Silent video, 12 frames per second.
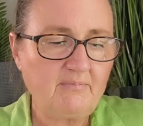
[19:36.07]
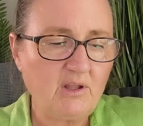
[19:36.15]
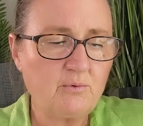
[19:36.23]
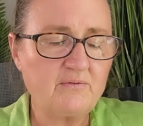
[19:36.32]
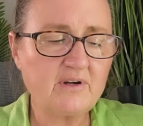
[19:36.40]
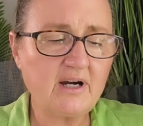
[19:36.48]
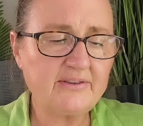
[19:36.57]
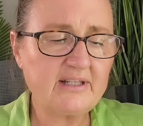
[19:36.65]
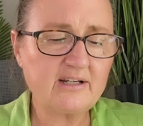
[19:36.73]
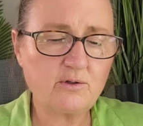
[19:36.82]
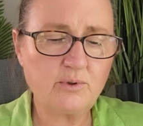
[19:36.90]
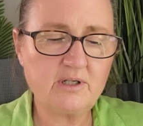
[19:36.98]
We've got
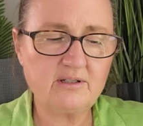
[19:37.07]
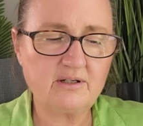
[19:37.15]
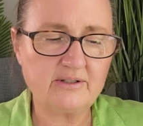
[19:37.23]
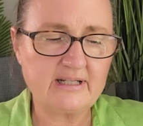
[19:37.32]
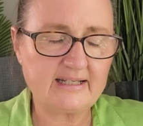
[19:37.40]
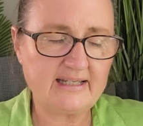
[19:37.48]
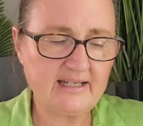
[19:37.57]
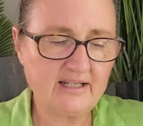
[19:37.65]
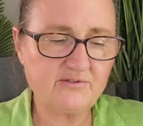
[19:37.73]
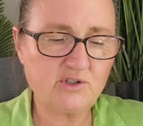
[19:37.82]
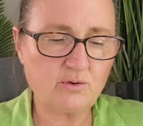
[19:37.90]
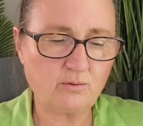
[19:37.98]
that Queen or that King
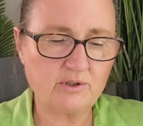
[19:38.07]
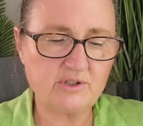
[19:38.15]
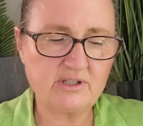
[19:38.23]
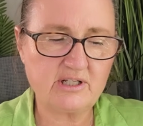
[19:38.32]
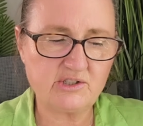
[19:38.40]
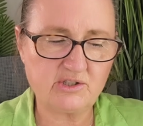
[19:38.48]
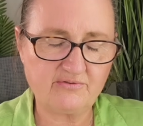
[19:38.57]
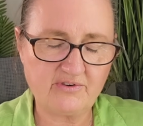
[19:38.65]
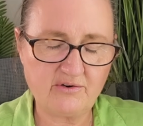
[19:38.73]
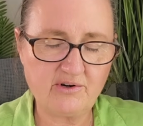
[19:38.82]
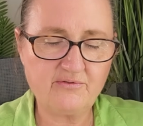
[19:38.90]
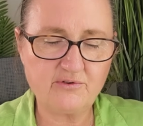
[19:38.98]
of Swords as the
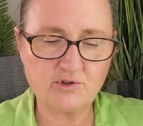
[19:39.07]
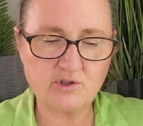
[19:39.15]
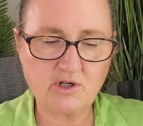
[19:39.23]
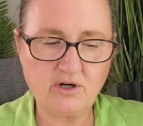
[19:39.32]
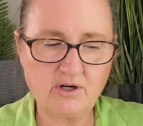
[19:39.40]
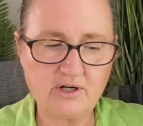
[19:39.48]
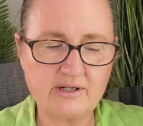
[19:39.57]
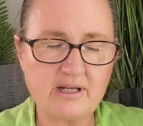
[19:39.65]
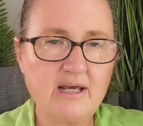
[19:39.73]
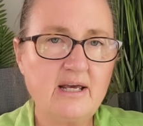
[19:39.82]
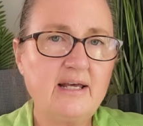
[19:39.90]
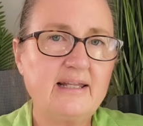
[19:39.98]
very first card.
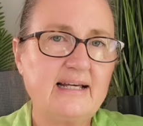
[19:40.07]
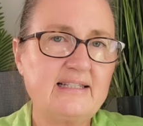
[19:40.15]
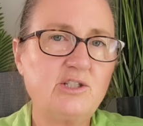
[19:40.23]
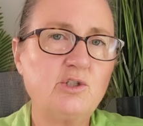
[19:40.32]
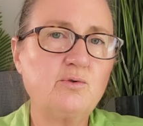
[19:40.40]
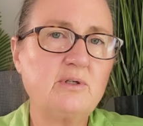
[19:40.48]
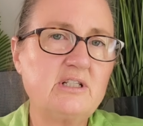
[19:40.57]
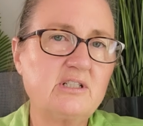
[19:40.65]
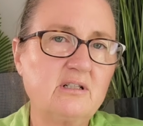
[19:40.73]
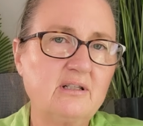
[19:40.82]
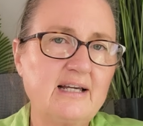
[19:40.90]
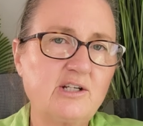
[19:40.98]
That's you
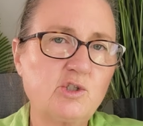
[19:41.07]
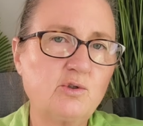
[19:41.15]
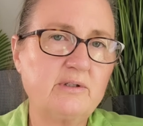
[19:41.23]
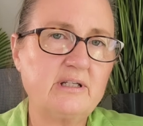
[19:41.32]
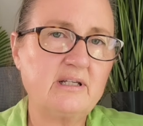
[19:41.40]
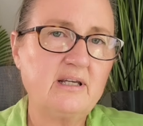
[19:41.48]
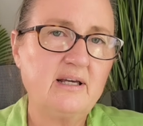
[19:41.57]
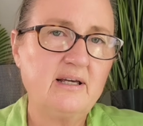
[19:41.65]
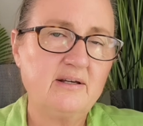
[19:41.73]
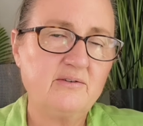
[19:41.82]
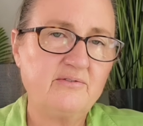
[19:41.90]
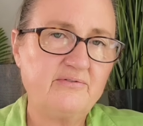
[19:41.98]
intellectually
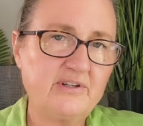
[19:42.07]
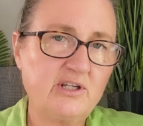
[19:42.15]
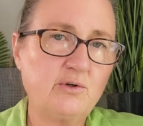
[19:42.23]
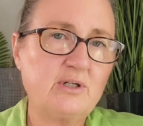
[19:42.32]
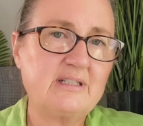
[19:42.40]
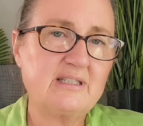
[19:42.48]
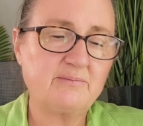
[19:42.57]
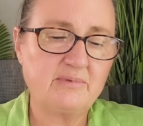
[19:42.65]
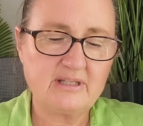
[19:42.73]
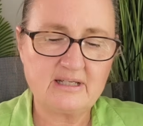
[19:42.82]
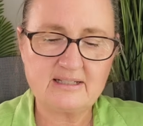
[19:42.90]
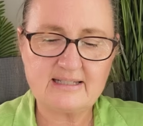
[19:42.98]
figuring some
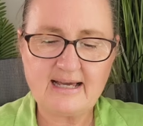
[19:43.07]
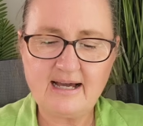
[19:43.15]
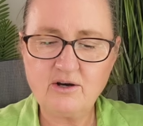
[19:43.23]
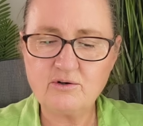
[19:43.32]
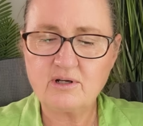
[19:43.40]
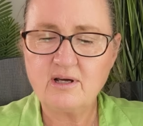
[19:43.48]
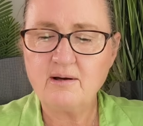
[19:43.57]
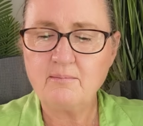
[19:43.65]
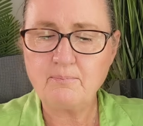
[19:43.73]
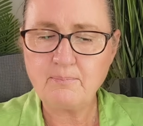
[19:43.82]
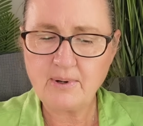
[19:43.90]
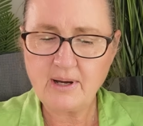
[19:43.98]
things out,
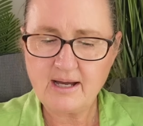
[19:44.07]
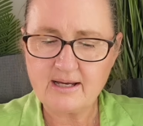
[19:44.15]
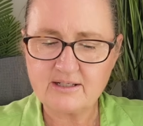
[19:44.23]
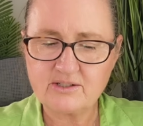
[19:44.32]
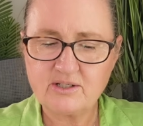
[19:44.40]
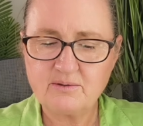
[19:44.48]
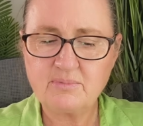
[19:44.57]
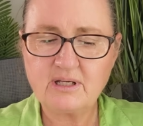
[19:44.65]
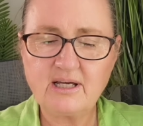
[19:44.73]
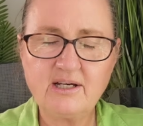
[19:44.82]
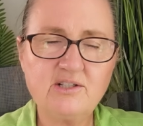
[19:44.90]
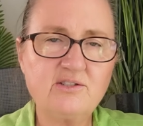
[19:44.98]
But
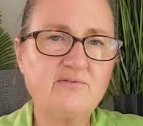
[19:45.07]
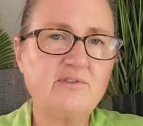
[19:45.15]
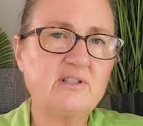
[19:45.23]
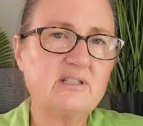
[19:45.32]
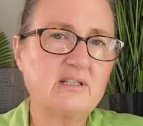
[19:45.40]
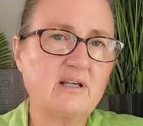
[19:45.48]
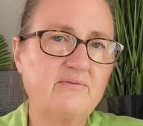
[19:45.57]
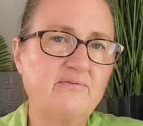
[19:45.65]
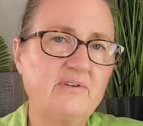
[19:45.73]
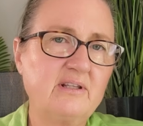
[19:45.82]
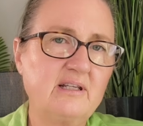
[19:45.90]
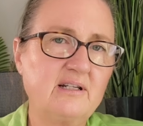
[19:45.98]
because of this
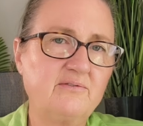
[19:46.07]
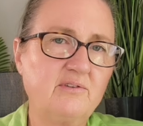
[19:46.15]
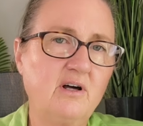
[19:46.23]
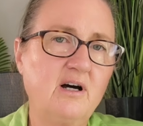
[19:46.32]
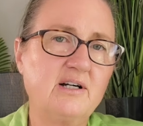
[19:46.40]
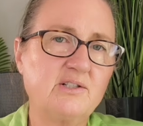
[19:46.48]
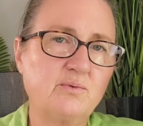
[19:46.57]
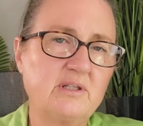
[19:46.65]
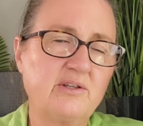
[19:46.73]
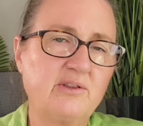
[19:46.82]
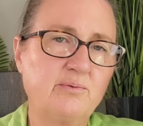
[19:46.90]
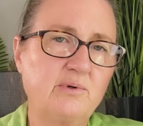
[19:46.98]
feeling of loss with
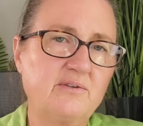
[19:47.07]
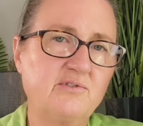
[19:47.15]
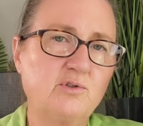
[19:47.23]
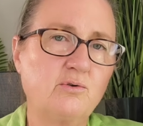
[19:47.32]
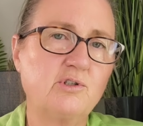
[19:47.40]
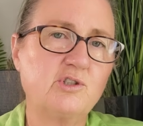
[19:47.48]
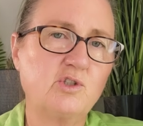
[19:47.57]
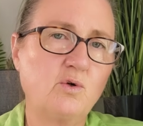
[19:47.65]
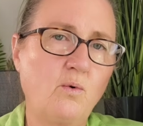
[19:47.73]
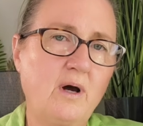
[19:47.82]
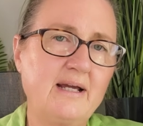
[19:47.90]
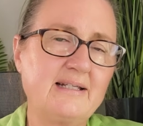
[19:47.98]
that Three of Swords
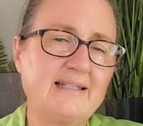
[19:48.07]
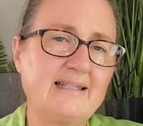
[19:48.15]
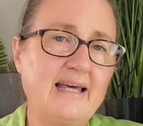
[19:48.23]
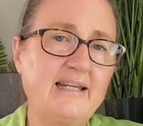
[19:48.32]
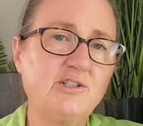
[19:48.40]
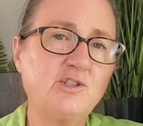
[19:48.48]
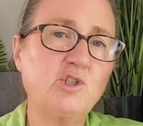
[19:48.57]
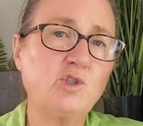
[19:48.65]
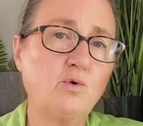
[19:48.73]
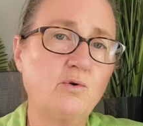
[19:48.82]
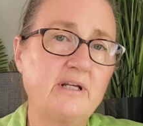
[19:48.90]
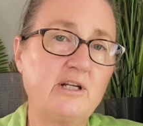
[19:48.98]
twice, and that is
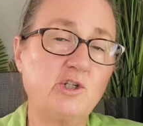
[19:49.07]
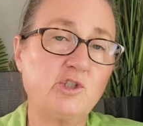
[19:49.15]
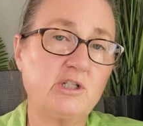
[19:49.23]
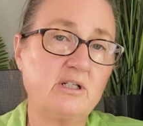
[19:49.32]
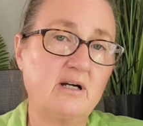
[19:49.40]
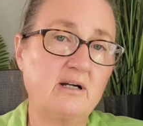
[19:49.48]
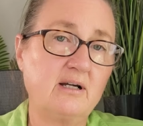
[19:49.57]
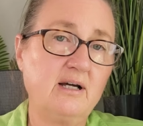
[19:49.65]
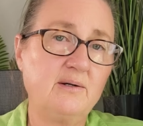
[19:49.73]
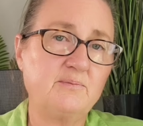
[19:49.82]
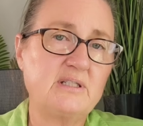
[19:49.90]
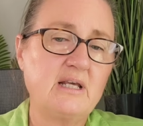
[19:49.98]
sword energy, not
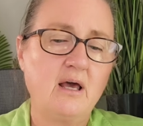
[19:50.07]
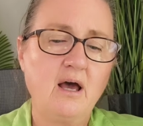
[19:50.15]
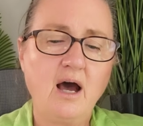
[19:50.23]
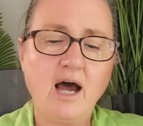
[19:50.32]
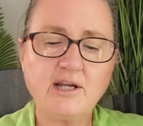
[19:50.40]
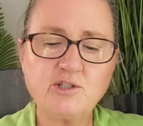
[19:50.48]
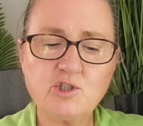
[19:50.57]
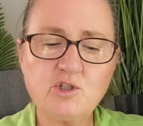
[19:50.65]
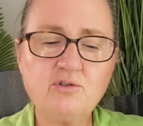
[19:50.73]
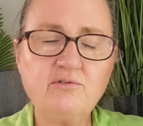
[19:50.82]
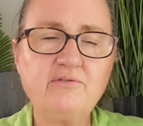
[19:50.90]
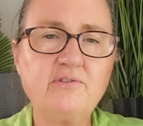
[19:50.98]
cups, I
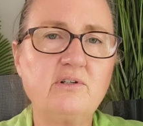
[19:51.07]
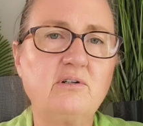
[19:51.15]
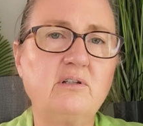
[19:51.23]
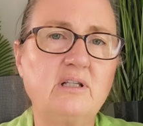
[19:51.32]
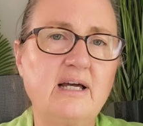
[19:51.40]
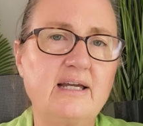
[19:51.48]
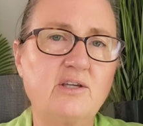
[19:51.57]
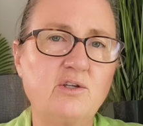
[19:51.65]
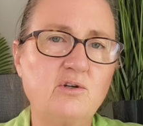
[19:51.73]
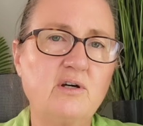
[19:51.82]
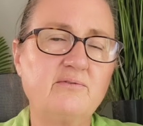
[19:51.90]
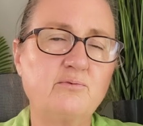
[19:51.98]
do feel like
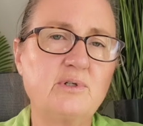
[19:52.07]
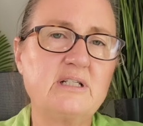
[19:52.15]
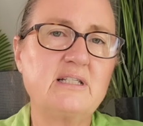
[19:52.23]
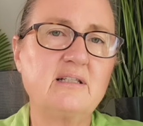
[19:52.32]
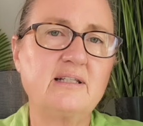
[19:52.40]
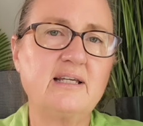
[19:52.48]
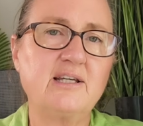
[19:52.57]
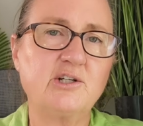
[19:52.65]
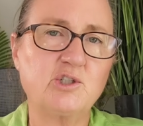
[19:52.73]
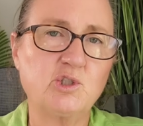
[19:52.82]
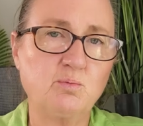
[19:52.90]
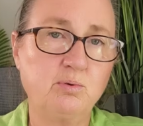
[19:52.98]
you have recently
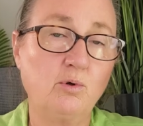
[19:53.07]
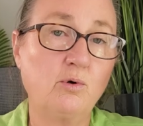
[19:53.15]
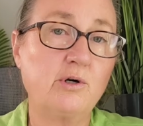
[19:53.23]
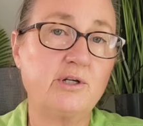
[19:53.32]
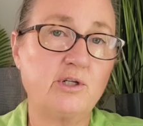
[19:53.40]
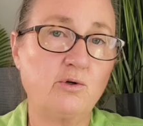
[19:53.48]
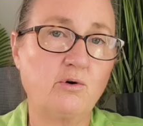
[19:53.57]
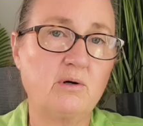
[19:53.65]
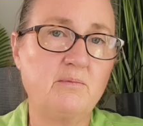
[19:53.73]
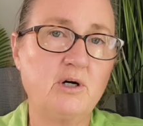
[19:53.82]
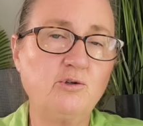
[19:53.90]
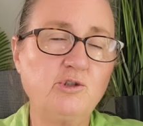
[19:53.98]
explored your
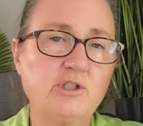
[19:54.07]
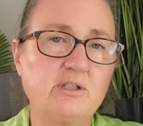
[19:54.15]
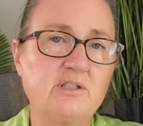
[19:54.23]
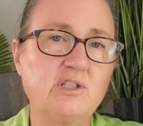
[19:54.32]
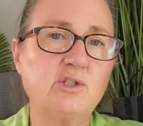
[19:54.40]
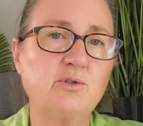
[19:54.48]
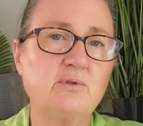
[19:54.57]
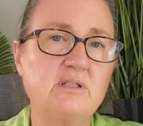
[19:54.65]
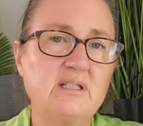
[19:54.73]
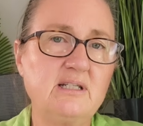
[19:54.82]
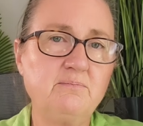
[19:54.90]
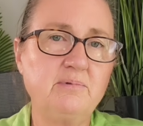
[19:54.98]
emotions to a
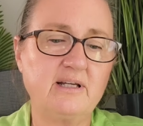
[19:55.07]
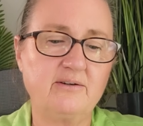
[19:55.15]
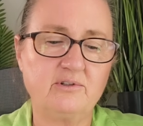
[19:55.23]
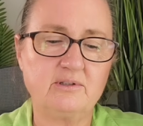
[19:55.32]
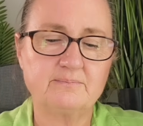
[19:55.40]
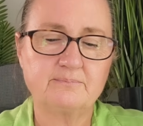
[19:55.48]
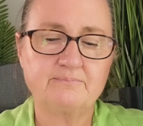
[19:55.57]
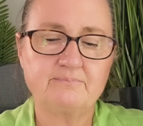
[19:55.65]
deep level.